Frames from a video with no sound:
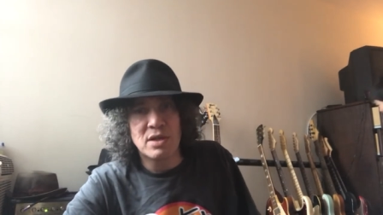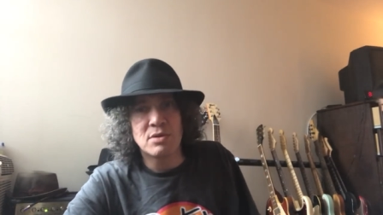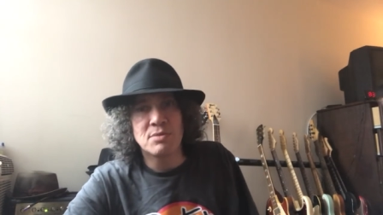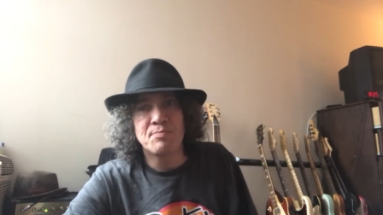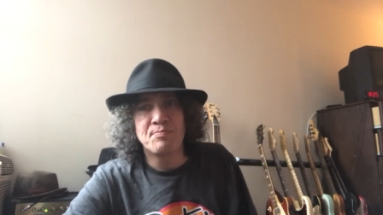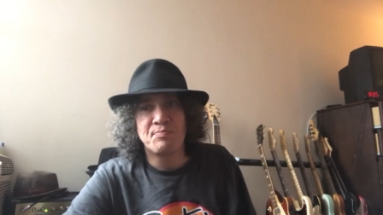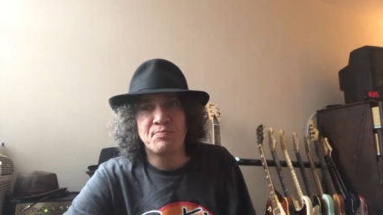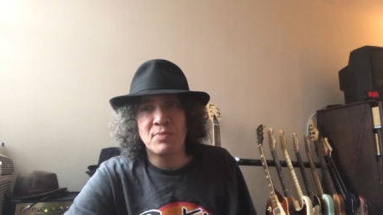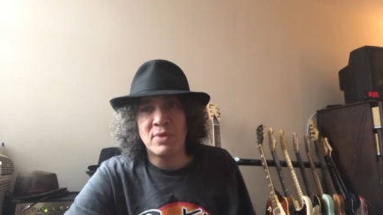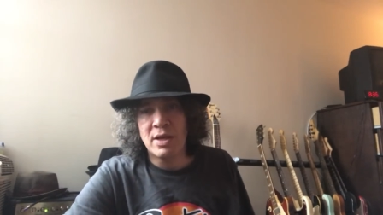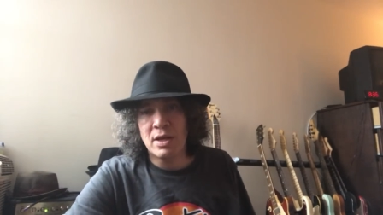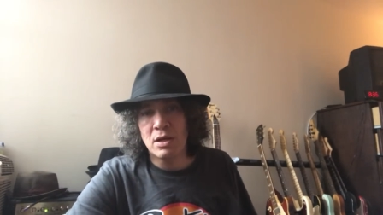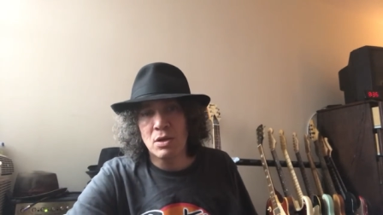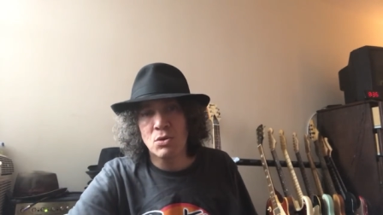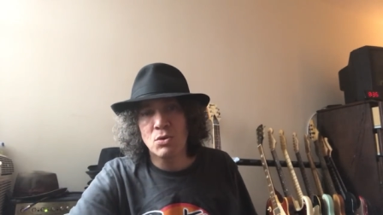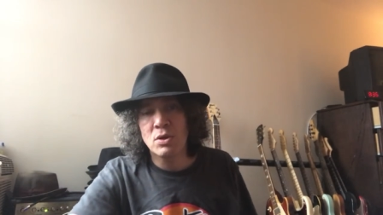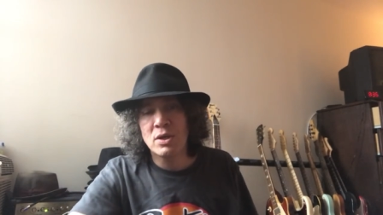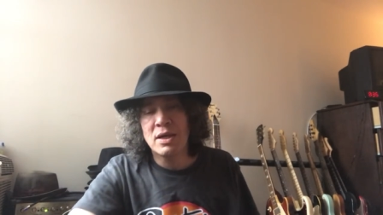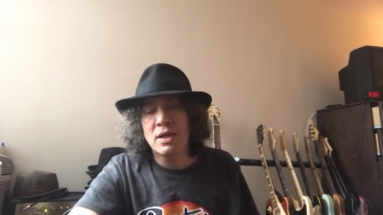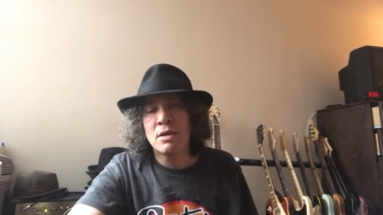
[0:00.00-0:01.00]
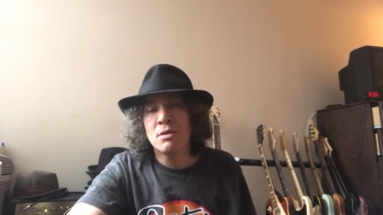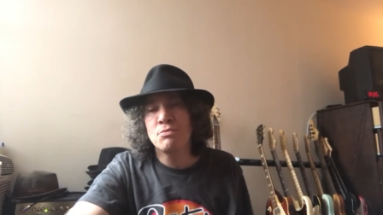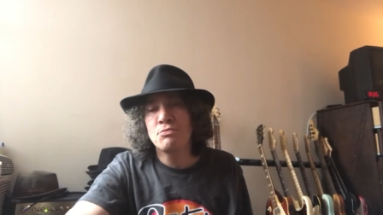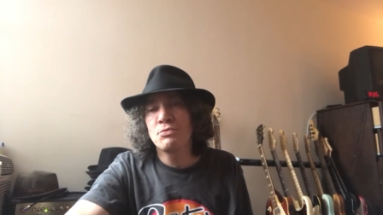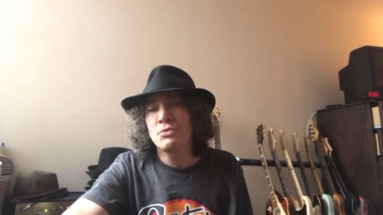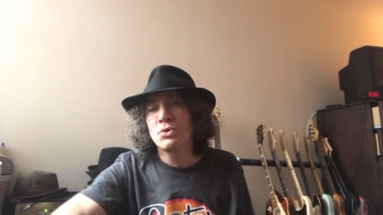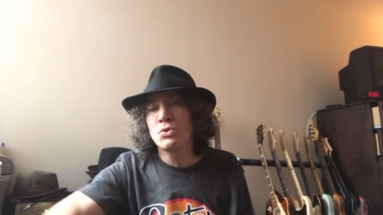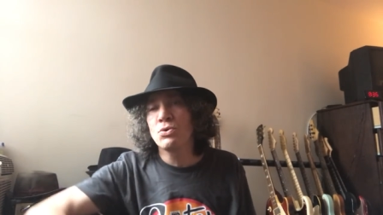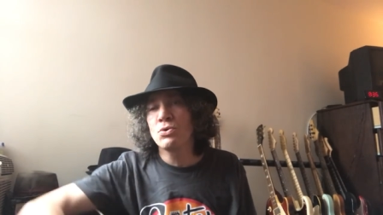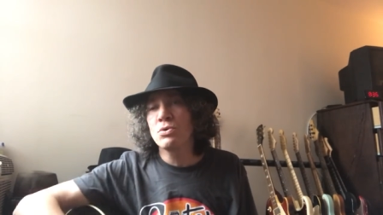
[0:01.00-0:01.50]
now. Now,
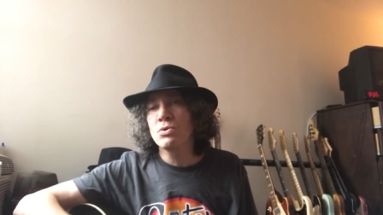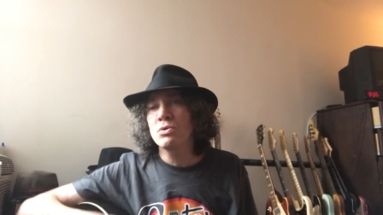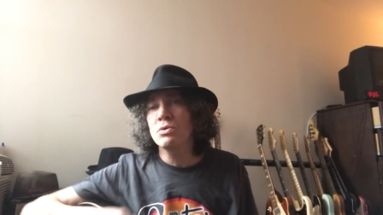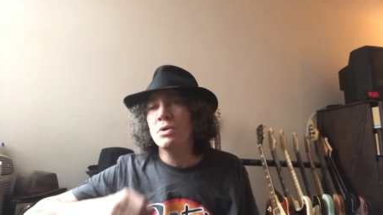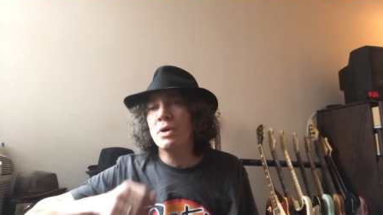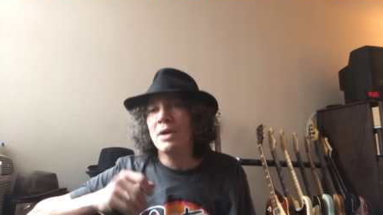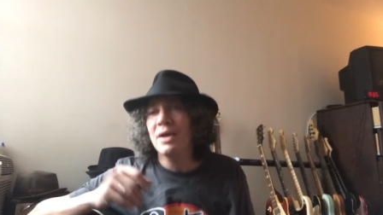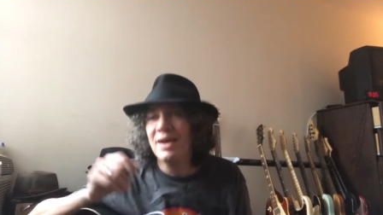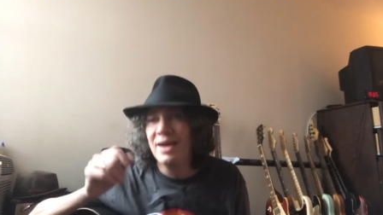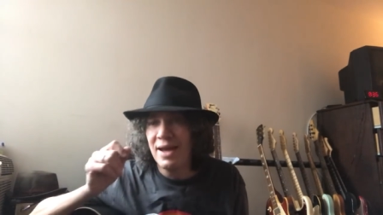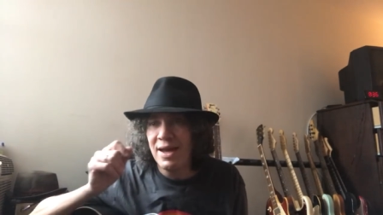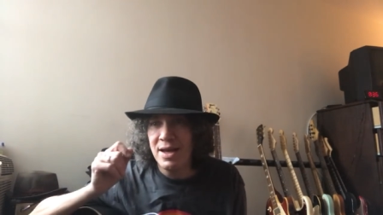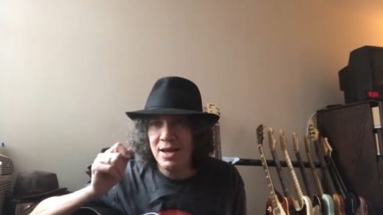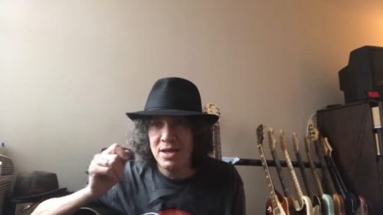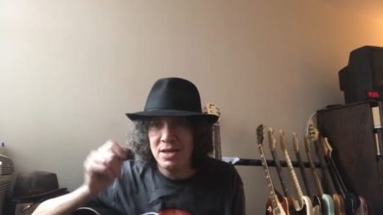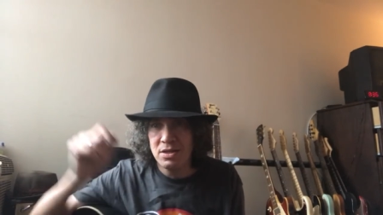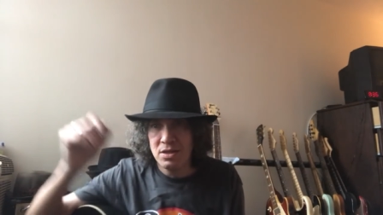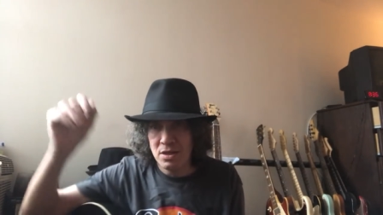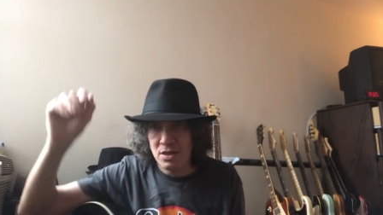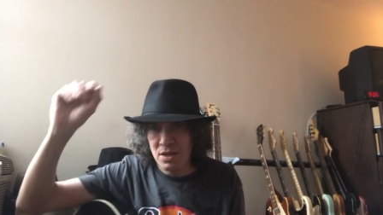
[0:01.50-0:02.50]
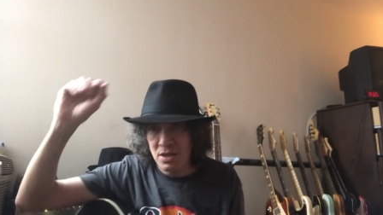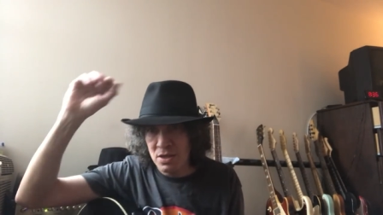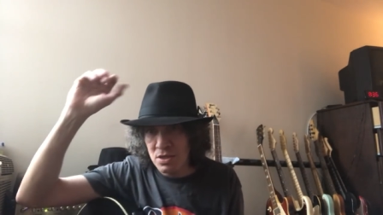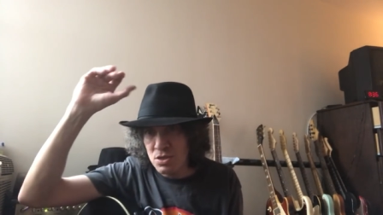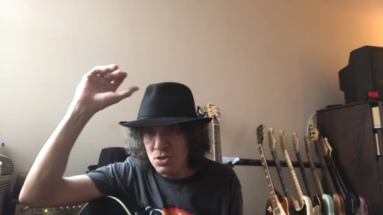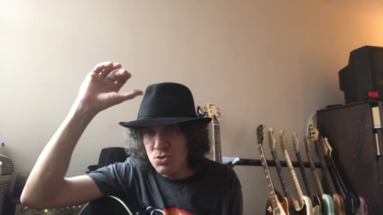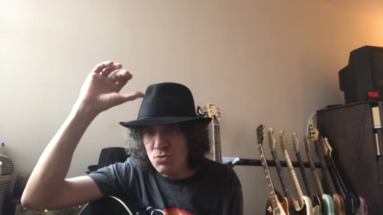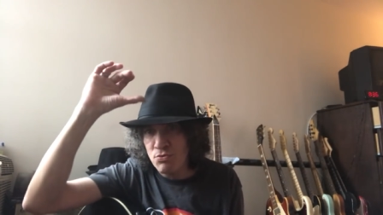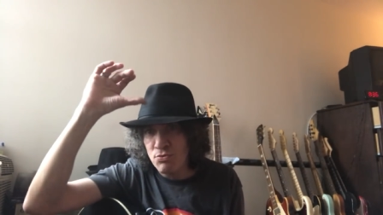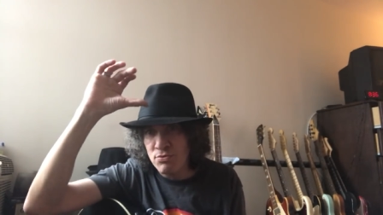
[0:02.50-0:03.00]
if your hat
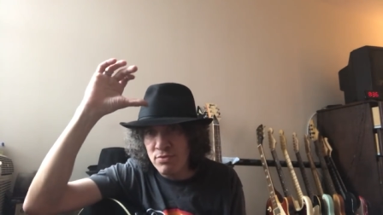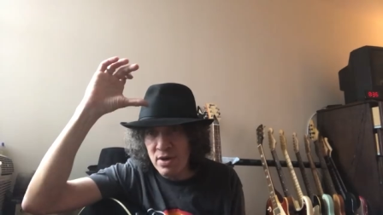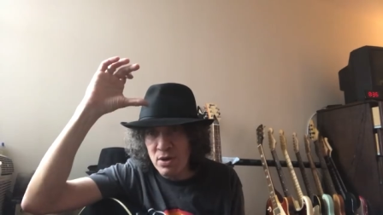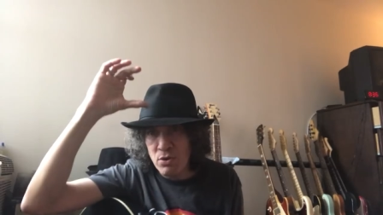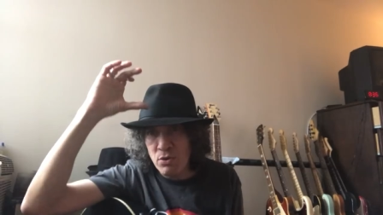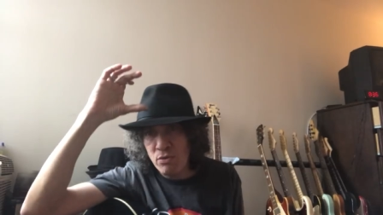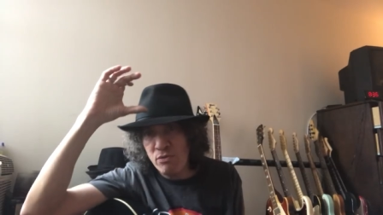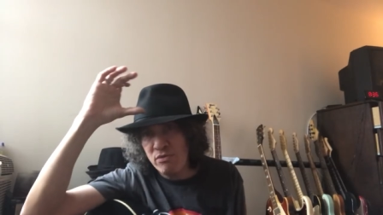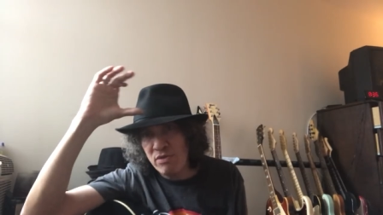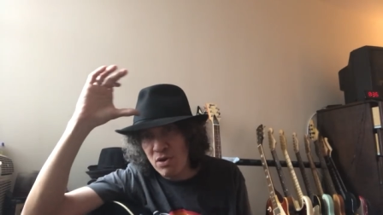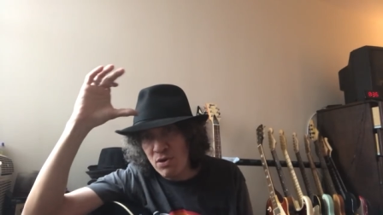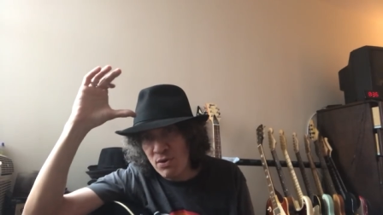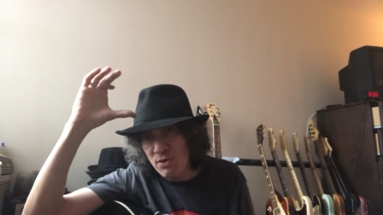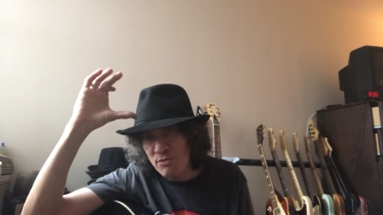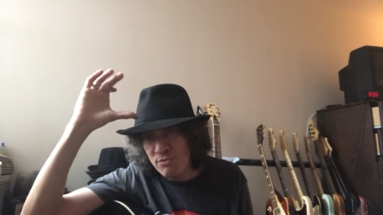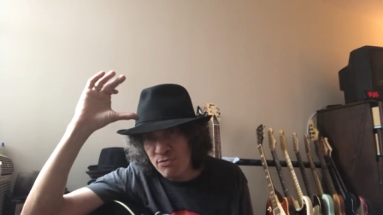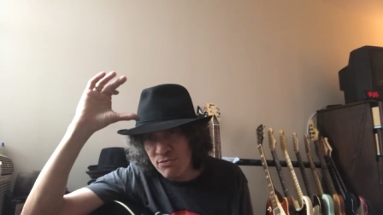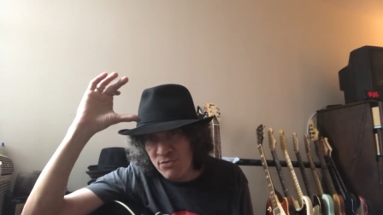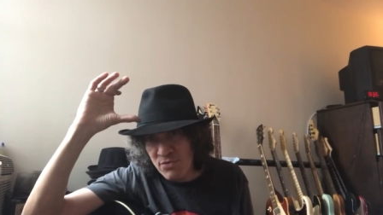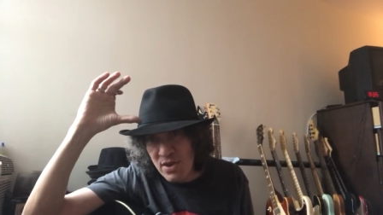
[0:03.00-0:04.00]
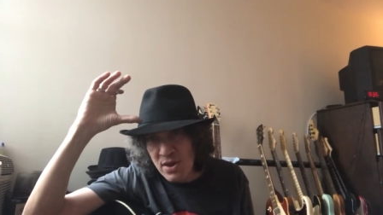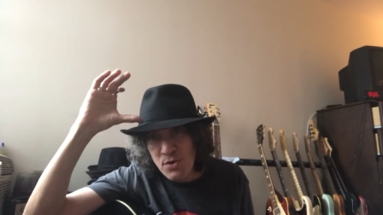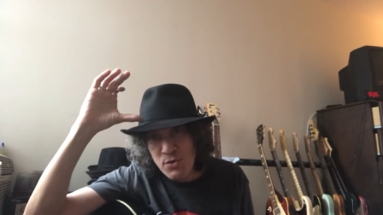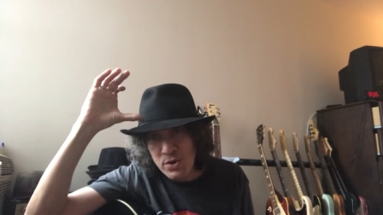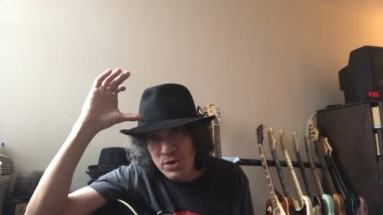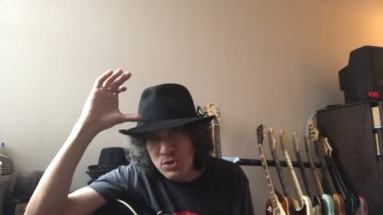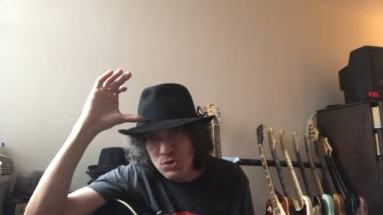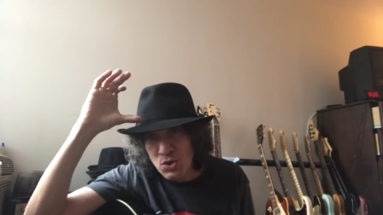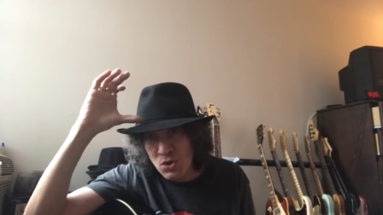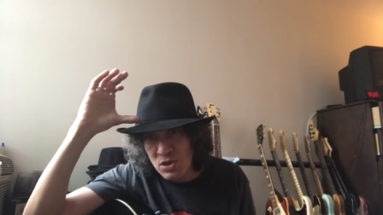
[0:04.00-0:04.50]
is very, very,
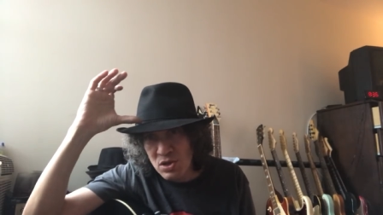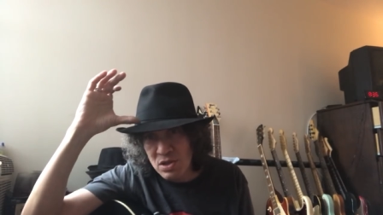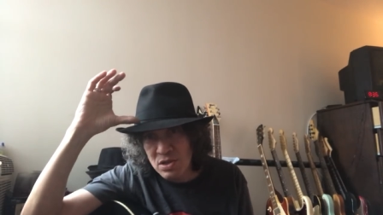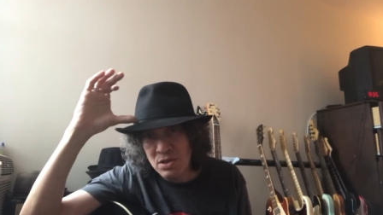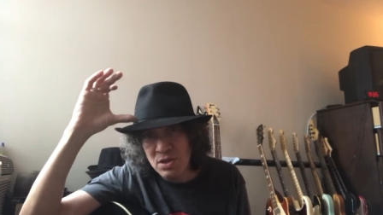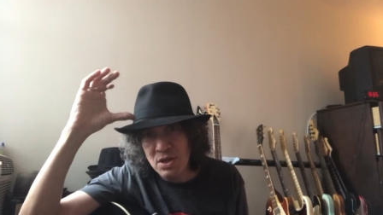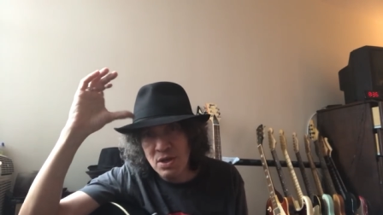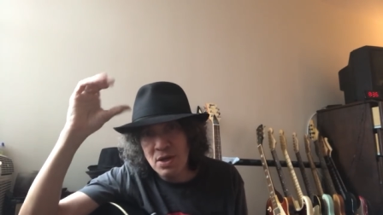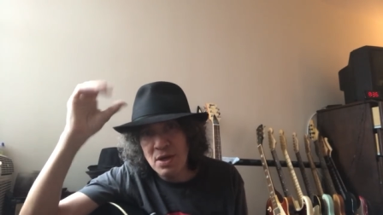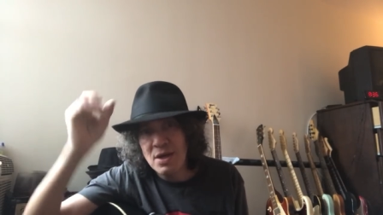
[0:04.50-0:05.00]
very tall,